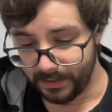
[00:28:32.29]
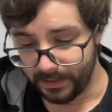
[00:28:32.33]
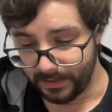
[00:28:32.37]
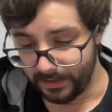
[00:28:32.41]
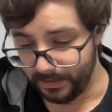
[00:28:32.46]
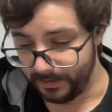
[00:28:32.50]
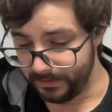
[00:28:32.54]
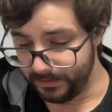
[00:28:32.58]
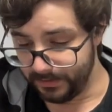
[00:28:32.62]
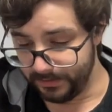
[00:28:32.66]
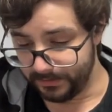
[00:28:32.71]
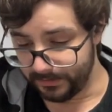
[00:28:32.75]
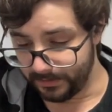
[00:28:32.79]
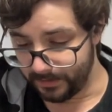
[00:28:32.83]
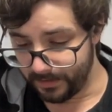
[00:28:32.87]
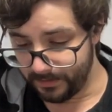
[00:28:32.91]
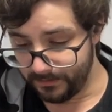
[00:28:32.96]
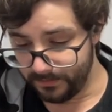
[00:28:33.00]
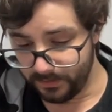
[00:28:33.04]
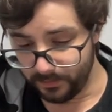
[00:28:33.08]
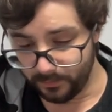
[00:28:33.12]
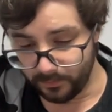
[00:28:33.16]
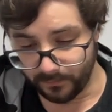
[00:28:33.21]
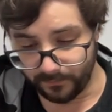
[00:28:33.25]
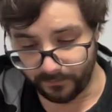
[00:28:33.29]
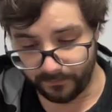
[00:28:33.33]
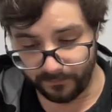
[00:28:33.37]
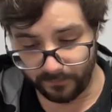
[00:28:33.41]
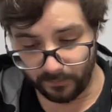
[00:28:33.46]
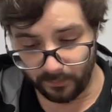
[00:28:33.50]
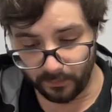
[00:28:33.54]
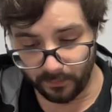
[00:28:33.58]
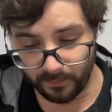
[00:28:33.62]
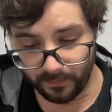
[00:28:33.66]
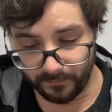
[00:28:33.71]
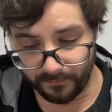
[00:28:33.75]
At any time, there were
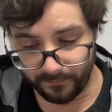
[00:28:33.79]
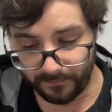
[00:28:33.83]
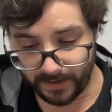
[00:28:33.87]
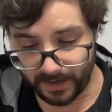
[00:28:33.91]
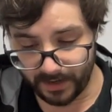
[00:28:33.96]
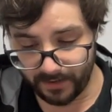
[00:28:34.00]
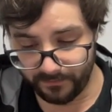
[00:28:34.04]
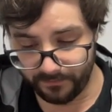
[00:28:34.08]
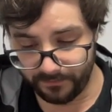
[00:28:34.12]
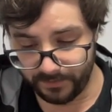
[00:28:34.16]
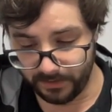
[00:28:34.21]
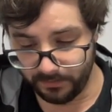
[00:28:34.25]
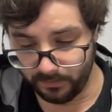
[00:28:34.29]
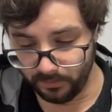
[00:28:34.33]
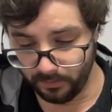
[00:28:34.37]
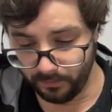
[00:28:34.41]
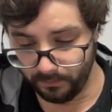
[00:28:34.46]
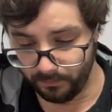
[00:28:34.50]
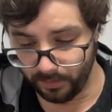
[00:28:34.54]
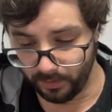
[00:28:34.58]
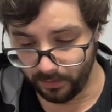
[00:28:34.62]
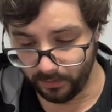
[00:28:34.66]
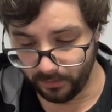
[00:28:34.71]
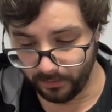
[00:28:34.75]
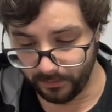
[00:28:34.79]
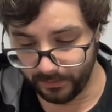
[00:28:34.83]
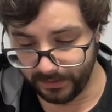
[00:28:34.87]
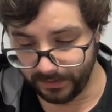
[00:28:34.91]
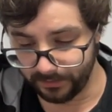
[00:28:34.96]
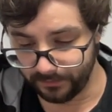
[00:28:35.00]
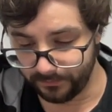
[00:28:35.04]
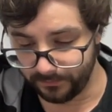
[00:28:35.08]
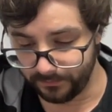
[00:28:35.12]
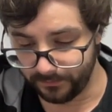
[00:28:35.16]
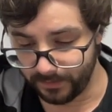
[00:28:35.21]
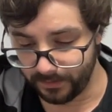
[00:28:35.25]
4 or 5 people burrowing
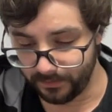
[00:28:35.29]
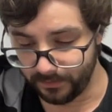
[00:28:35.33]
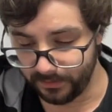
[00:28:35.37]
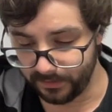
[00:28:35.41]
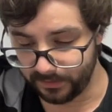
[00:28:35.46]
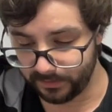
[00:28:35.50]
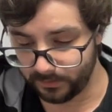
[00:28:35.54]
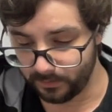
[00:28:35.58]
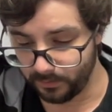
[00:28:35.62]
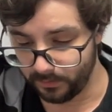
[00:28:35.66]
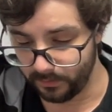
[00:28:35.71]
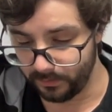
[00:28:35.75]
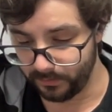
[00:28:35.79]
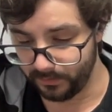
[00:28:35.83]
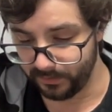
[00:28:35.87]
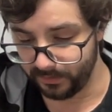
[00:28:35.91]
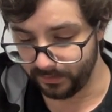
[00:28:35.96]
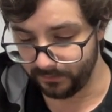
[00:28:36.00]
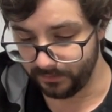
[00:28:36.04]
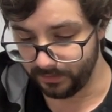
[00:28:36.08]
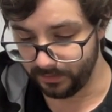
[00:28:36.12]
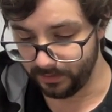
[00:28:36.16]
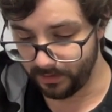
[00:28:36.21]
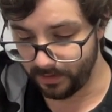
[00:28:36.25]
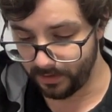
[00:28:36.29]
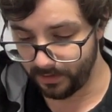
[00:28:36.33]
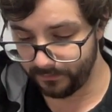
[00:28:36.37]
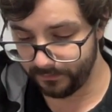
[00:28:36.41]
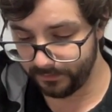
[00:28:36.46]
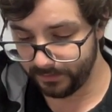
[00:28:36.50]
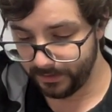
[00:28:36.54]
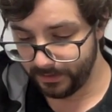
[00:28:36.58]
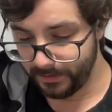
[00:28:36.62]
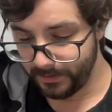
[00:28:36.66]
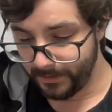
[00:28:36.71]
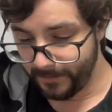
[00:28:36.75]
in various corners of the loft,